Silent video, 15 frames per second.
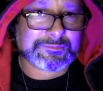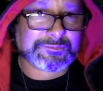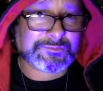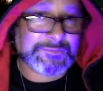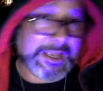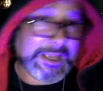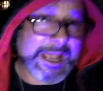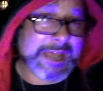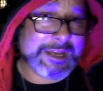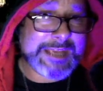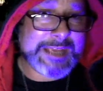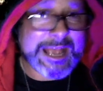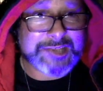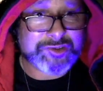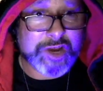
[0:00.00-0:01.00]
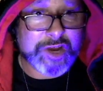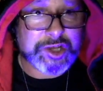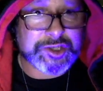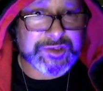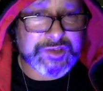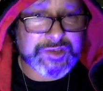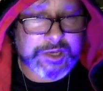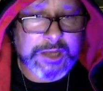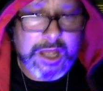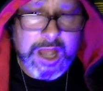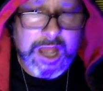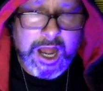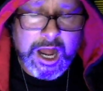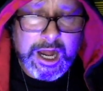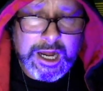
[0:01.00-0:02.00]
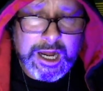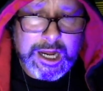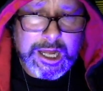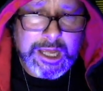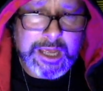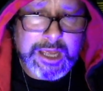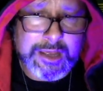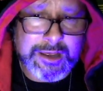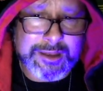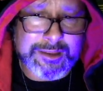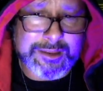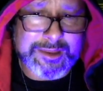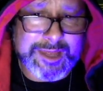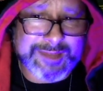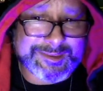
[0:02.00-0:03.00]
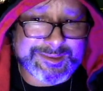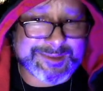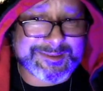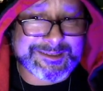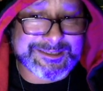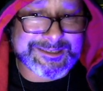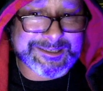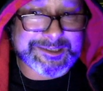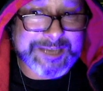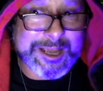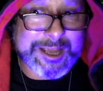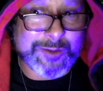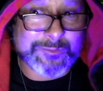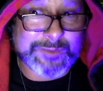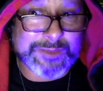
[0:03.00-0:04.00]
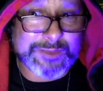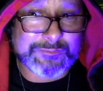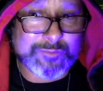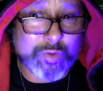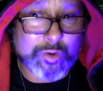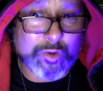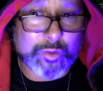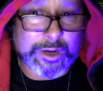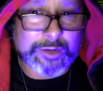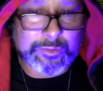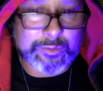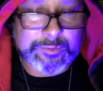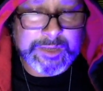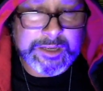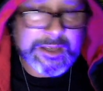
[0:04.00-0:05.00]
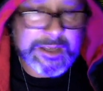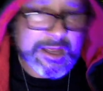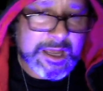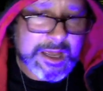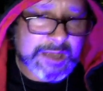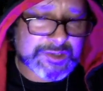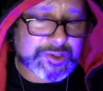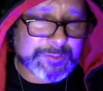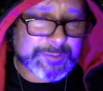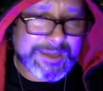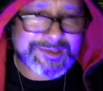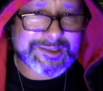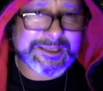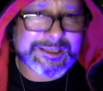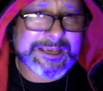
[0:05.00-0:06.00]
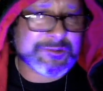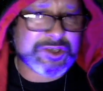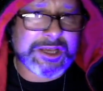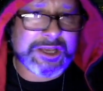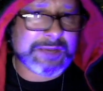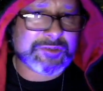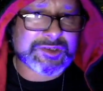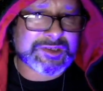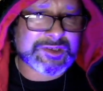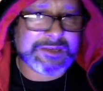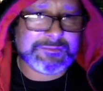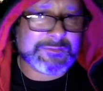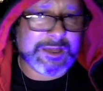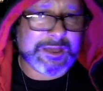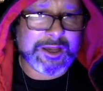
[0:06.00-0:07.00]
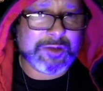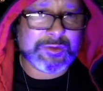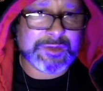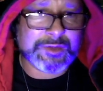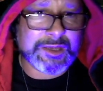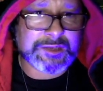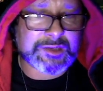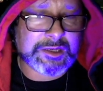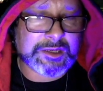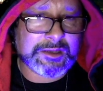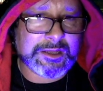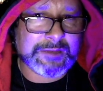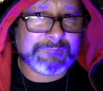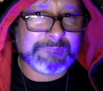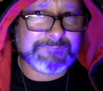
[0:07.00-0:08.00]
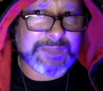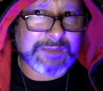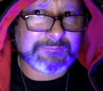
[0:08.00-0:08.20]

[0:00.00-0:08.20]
it had a castration scene to see how even more weird it would be. So basically, MGM just said, "The hell with this," and they